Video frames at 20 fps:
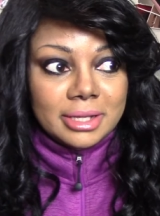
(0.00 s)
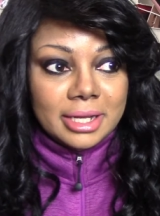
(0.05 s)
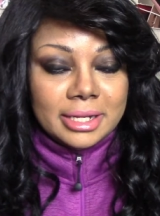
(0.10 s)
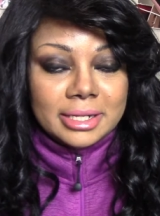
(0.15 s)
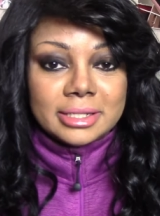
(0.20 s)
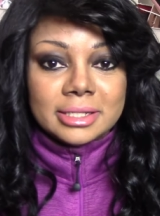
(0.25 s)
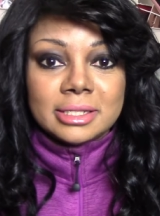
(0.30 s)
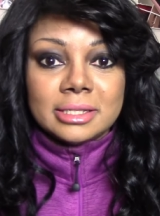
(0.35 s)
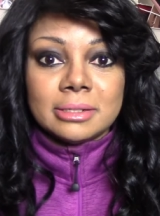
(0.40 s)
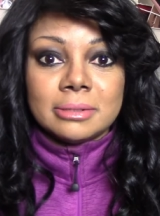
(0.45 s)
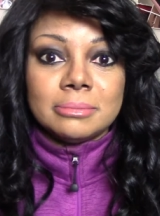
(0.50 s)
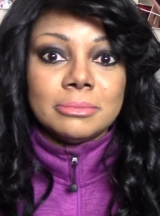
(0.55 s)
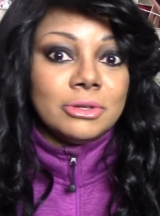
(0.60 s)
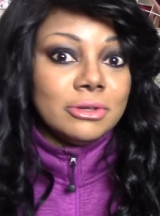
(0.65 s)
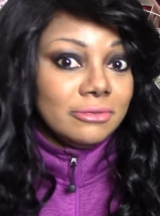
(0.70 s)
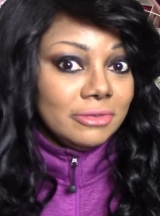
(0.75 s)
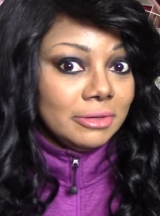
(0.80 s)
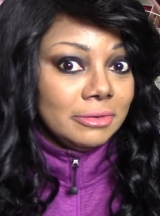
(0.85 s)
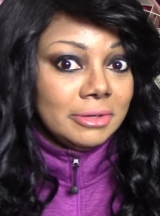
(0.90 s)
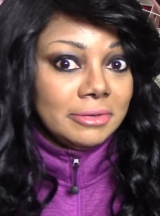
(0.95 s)
That is the
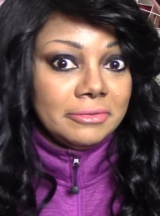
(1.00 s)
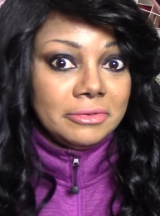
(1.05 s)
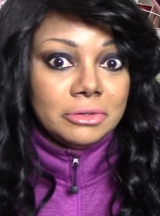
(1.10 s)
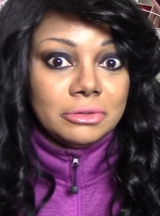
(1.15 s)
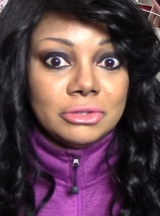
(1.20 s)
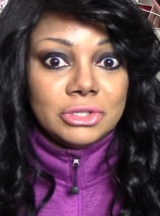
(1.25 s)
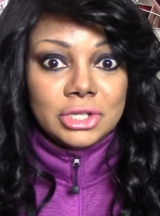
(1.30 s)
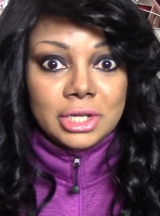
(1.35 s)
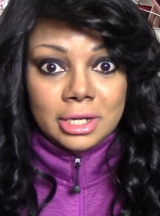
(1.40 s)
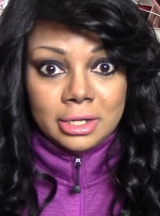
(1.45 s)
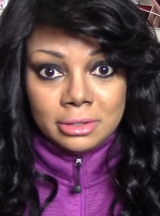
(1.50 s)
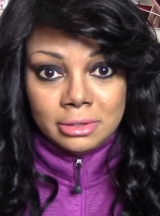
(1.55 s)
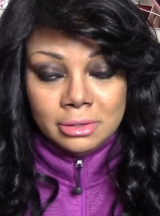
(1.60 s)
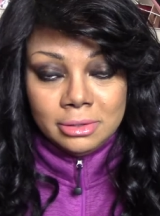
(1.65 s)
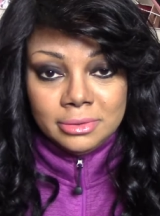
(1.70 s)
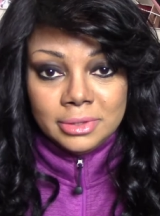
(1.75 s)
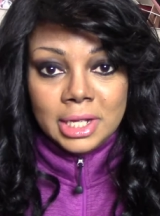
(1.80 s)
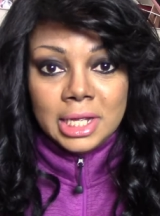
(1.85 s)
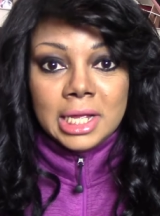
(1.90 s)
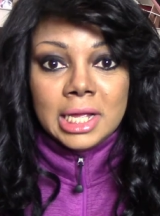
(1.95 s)
movie review
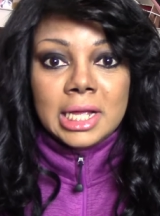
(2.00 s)
channel.